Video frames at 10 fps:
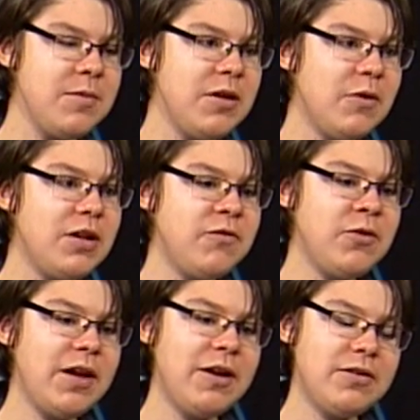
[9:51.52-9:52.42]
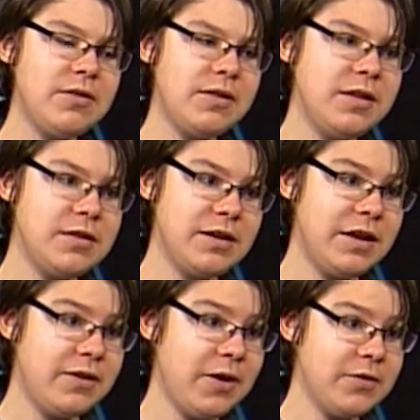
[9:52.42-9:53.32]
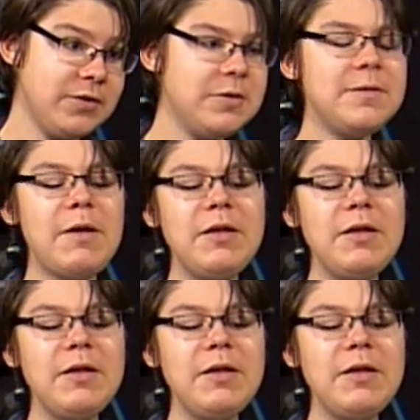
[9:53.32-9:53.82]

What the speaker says: be quite a few characters in this. Can I talk a little bit about